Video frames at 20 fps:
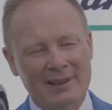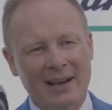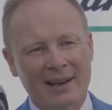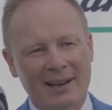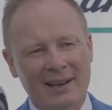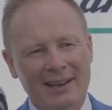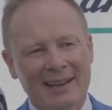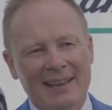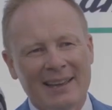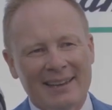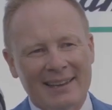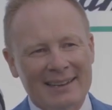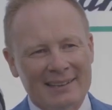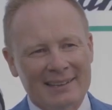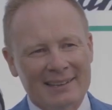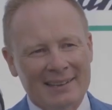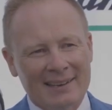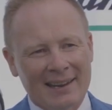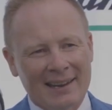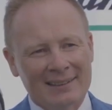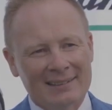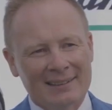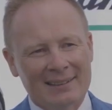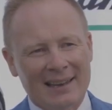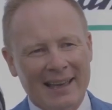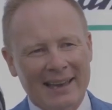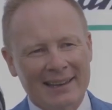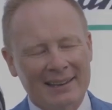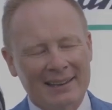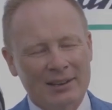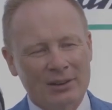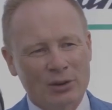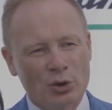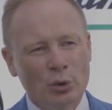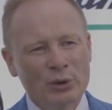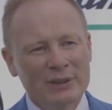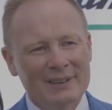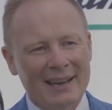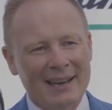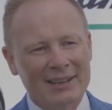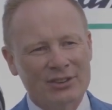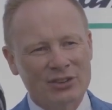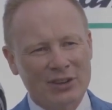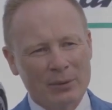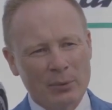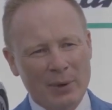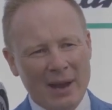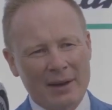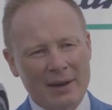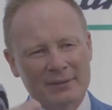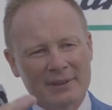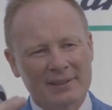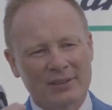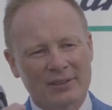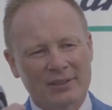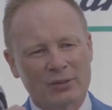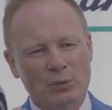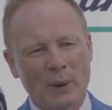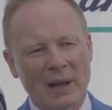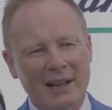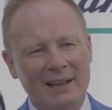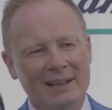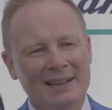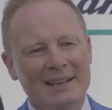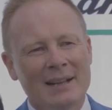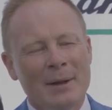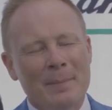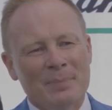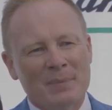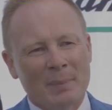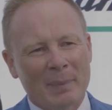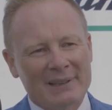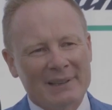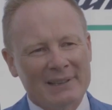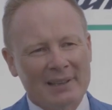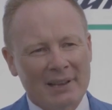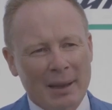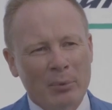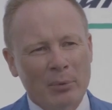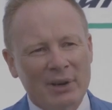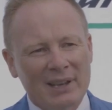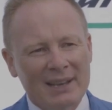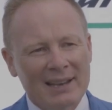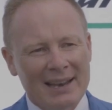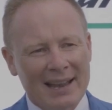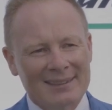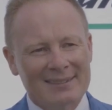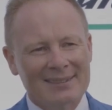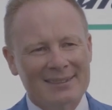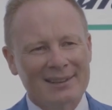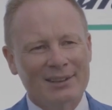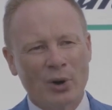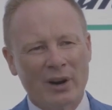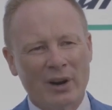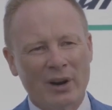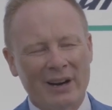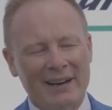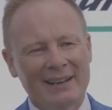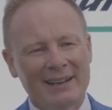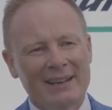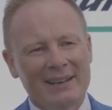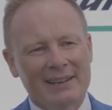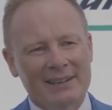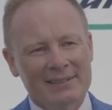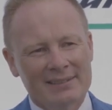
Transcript: are inclinated like a Countach, and we have this as well. But the Lamborghini Lanzador is